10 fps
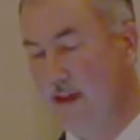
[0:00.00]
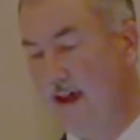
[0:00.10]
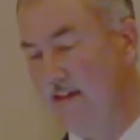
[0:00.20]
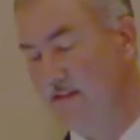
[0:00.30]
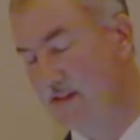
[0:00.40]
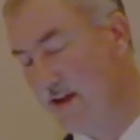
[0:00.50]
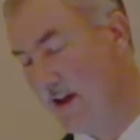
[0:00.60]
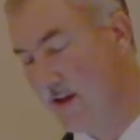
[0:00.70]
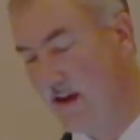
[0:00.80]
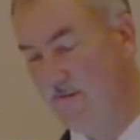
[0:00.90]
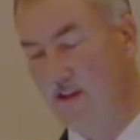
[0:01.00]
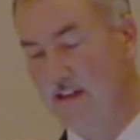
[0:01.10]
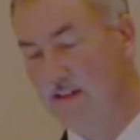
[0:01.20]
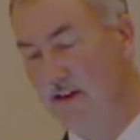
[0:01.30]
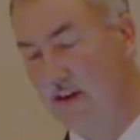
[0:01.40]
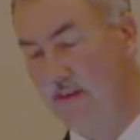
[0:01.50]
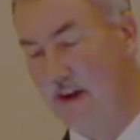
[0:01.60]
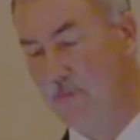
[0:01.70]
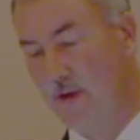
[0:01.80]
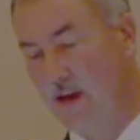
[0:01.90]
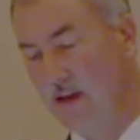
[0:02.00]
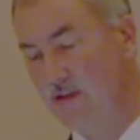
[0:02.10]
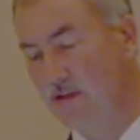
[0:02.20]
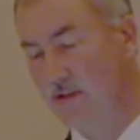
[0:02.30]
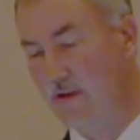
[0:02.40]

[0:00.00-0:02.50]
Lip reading: casts today have less lengthy applications.